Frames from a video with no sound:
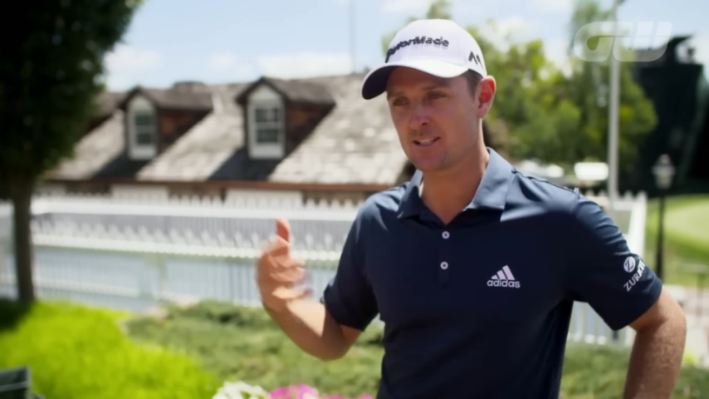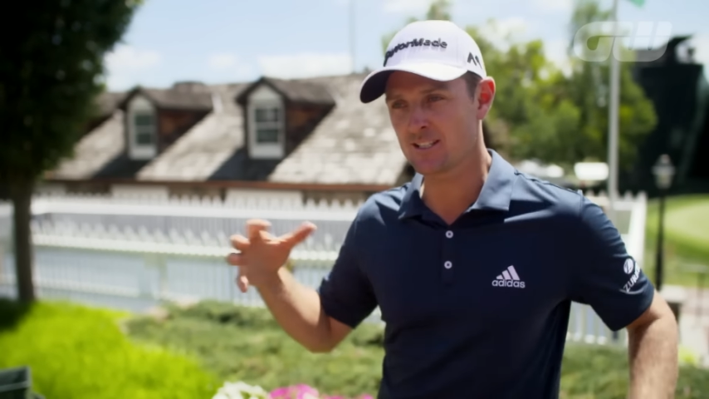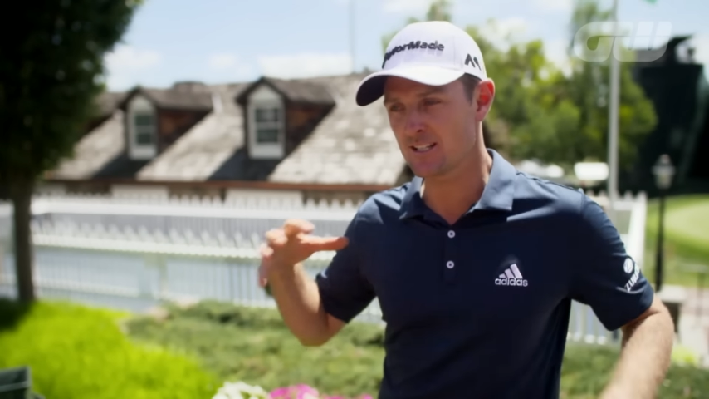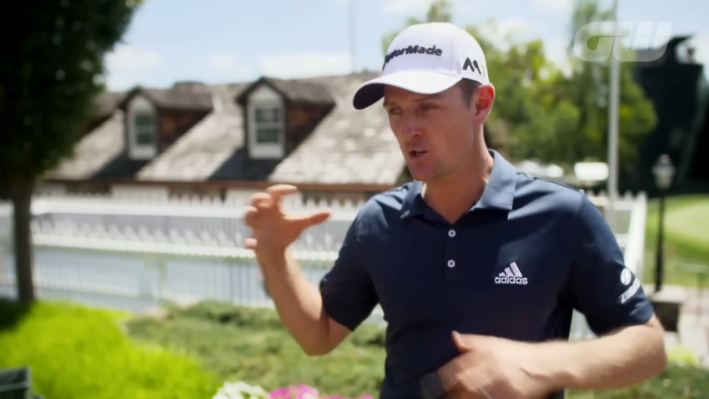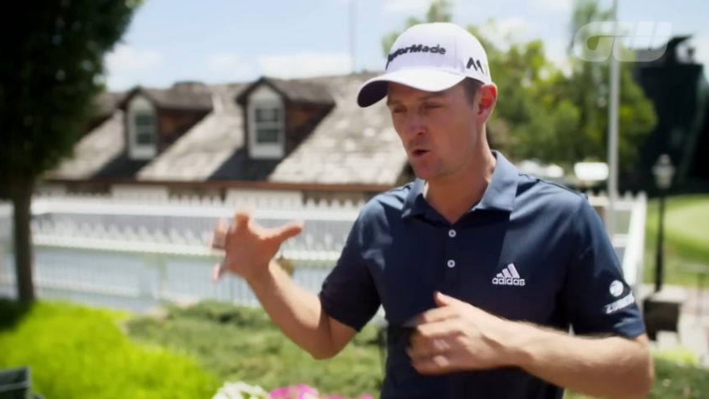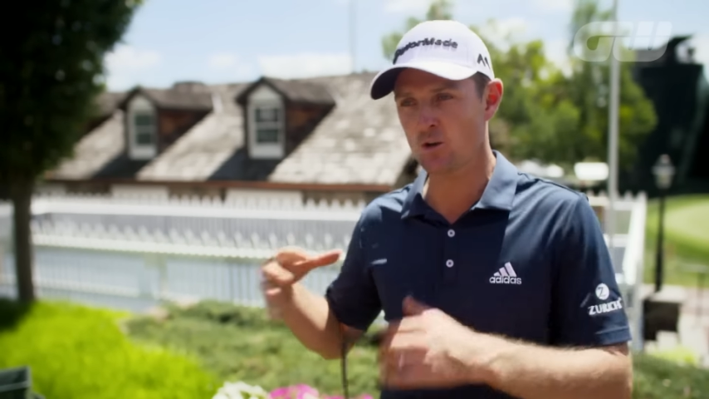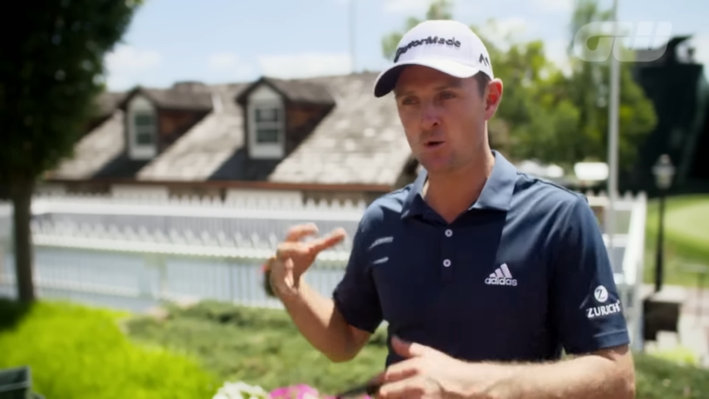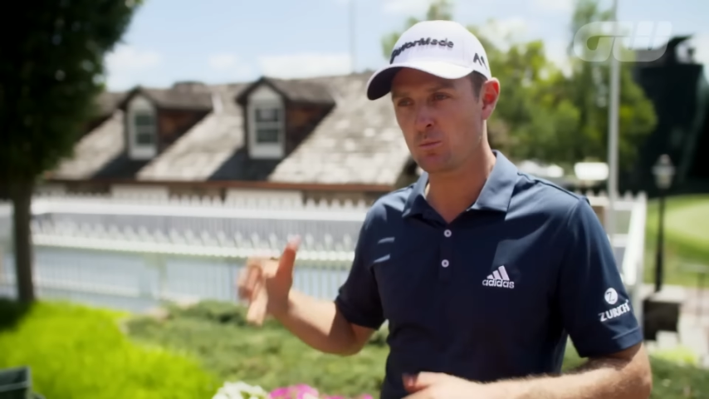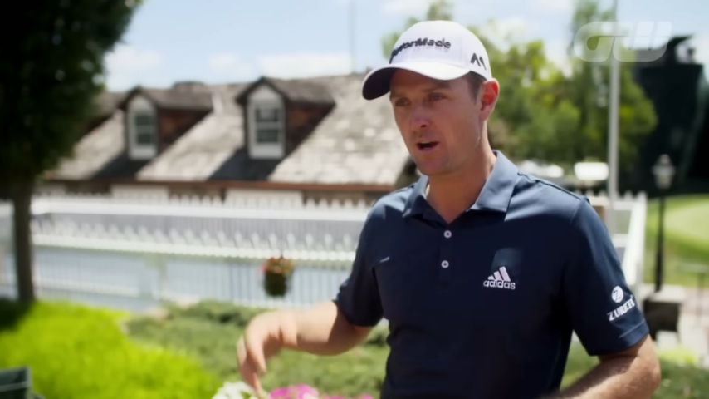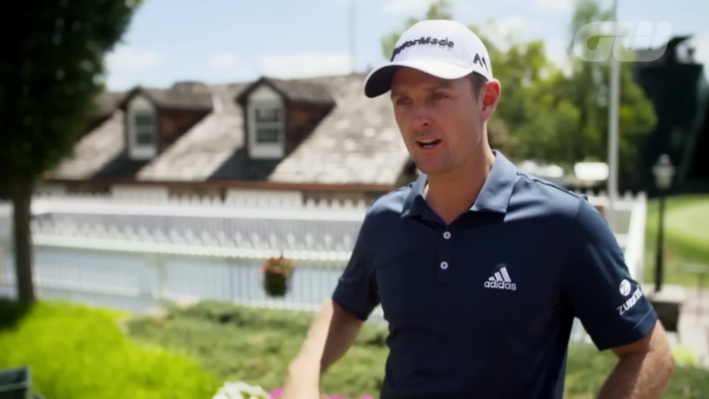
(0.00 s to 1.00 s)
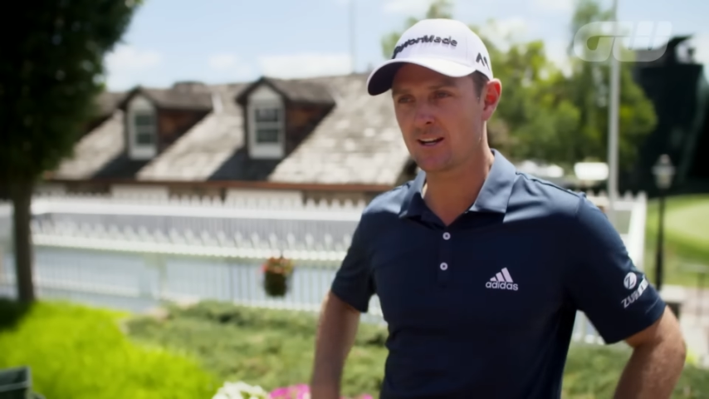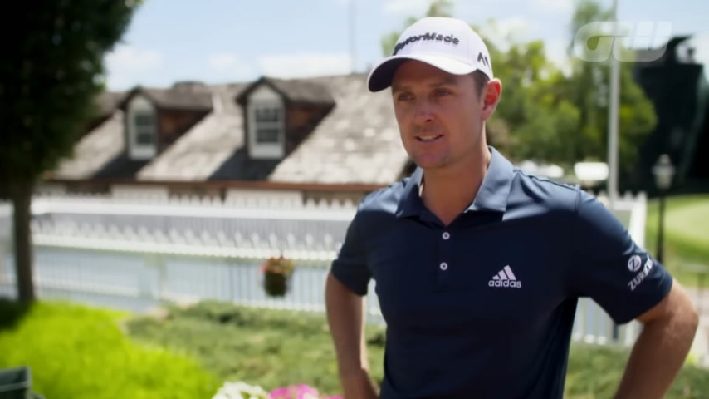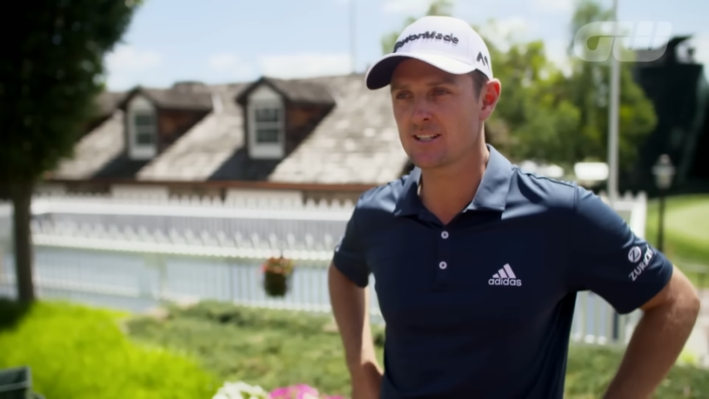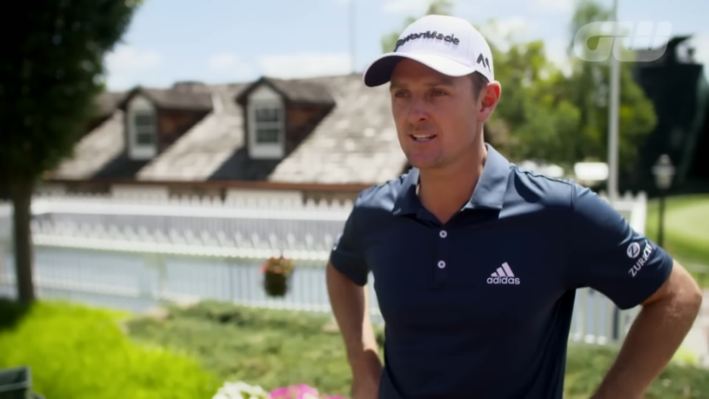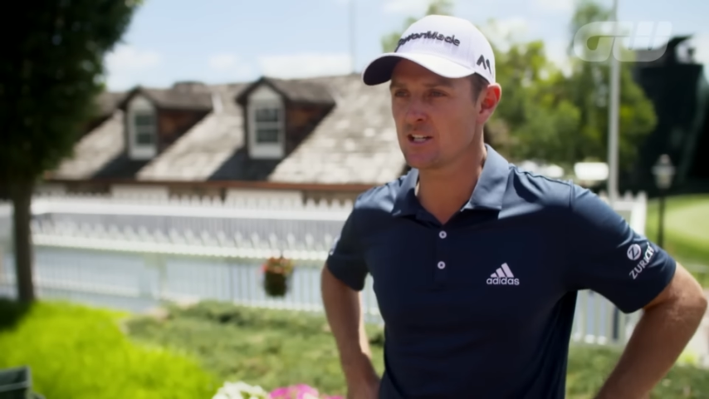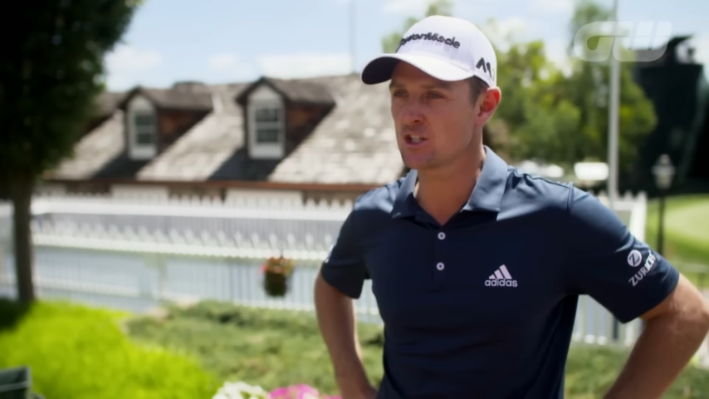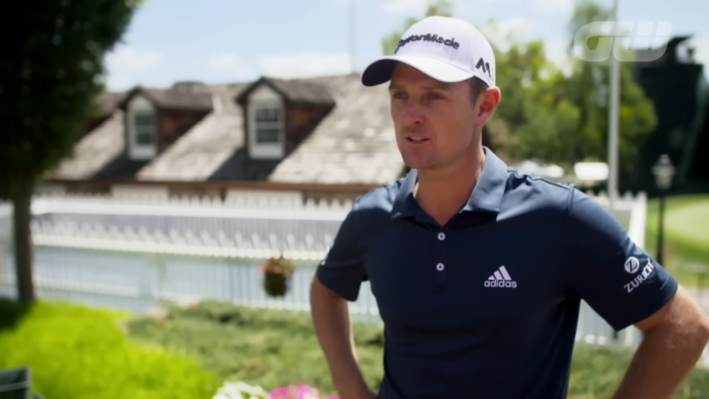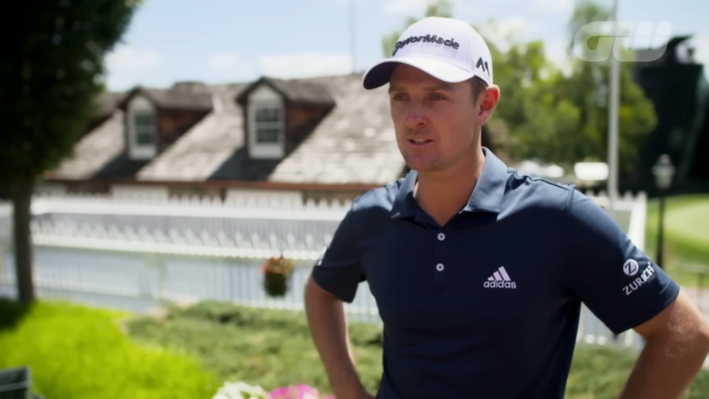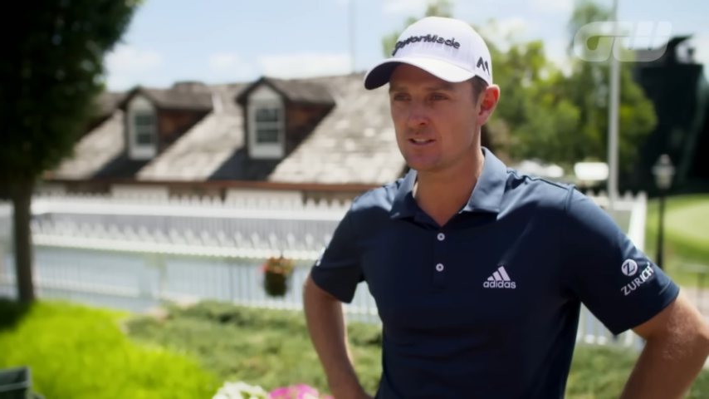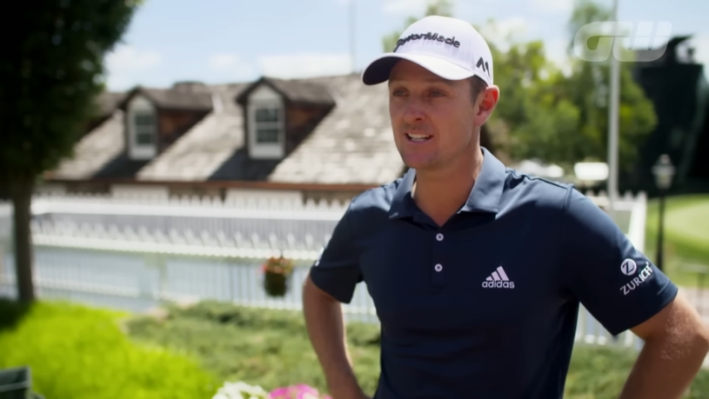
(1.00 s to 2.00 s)
it's in its own little bracket, it's a niche,
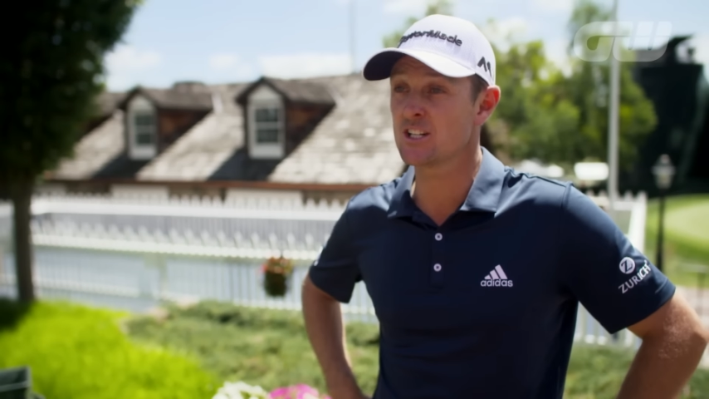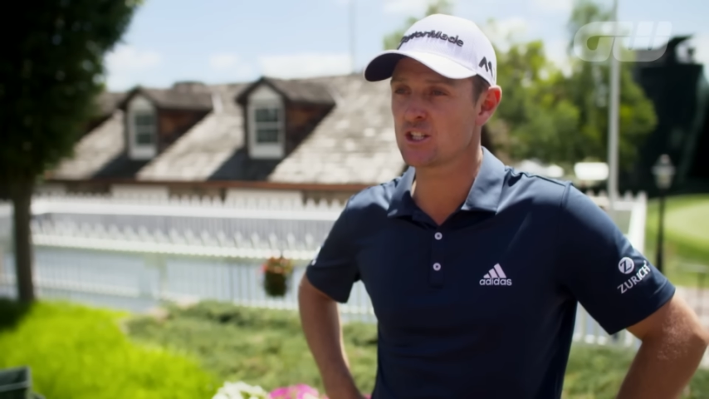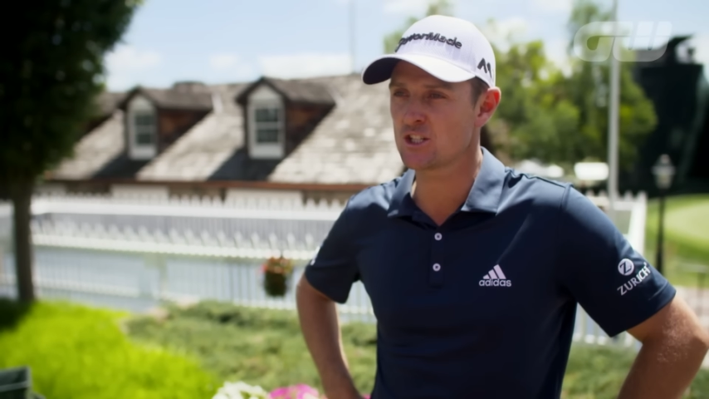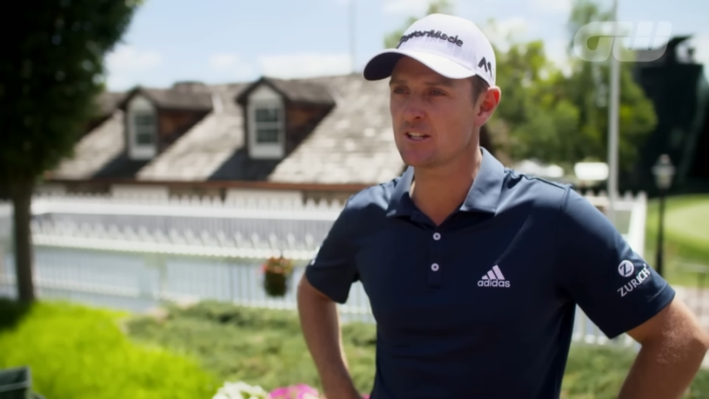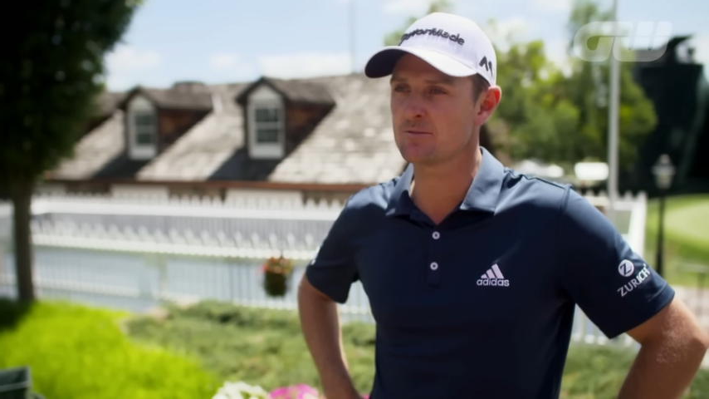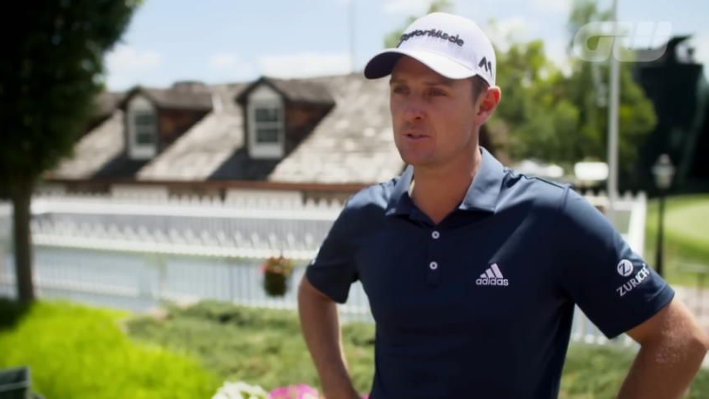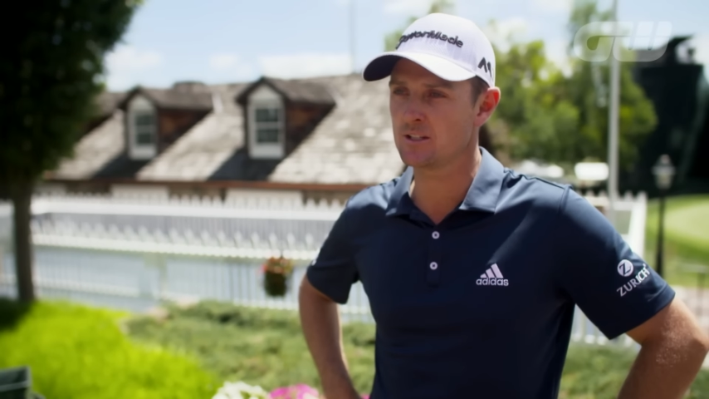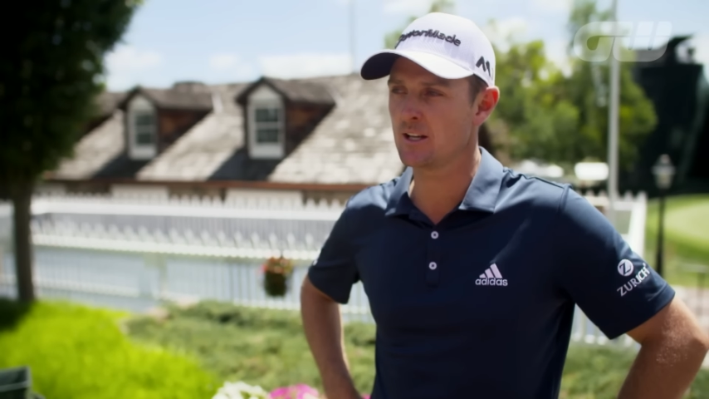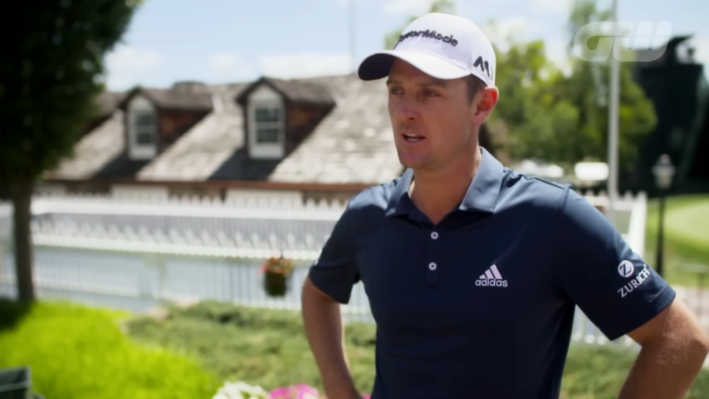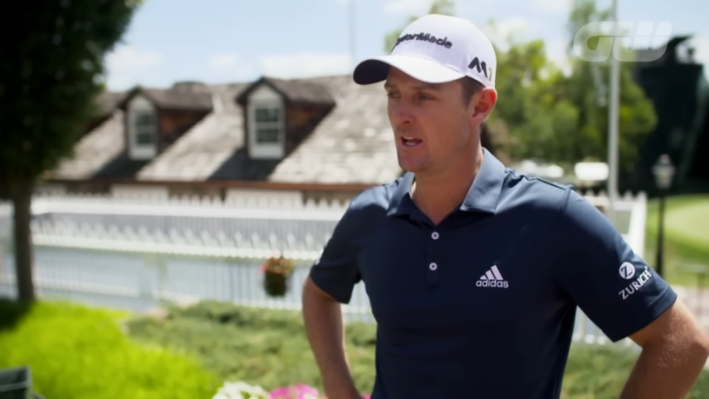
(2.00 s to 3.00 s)
a niche achievement,